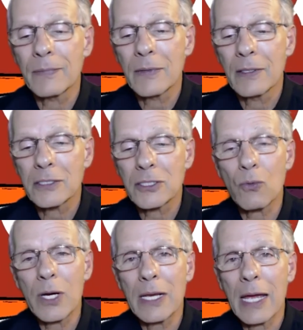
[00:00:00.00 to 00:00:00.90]
So
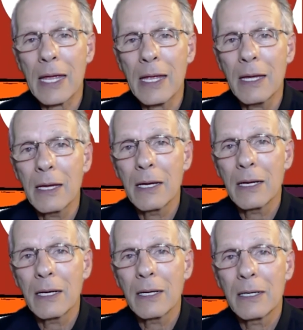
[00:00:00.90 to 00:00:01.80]
one day,
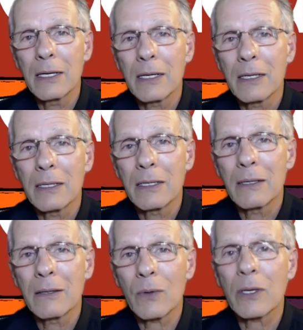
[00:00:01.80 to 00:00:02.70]

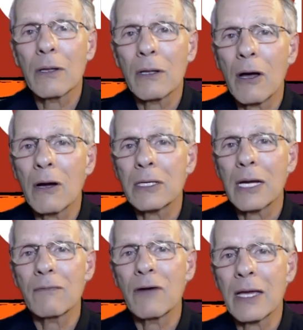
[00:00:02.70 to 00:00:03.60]
one of the
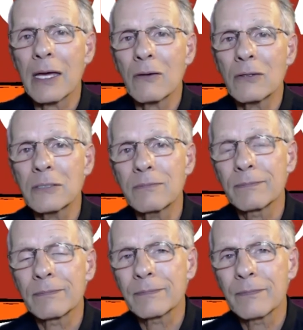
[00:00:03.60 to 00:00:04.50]
longtime vaqueros,
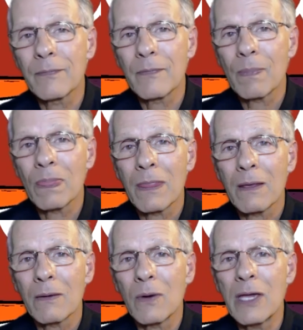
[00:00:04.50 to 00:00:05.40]

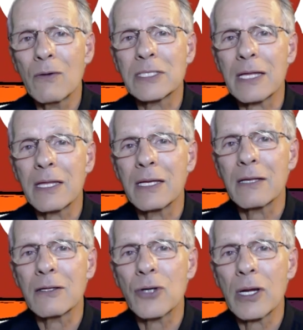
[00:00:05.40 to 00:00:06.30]
well, he was at the end of
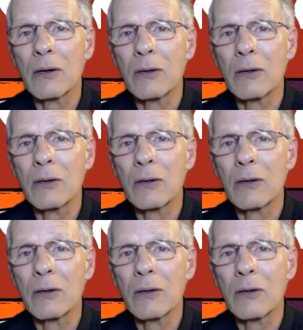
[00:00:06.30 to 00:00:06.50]
the trail.